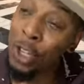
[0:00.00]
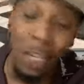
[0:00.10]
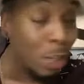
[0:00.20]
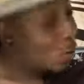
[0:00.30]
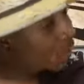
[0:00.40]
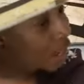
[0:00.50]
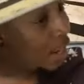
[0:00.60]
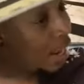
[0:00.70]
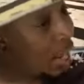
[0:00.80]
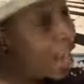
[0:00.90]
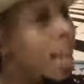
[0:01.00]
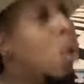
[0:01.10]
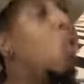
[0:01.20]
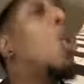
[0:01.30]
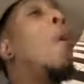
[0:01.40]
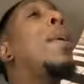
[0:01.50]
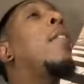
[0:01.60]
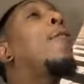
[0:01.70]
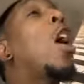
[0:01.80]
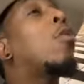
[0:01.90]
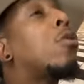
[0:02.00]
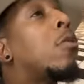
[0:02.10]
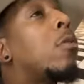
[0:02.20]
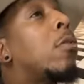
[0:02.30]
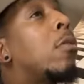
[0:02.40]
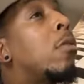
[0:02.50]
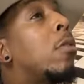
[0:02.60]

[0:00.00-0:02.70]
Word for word: Jesus was sitting there like, who gonna be the first?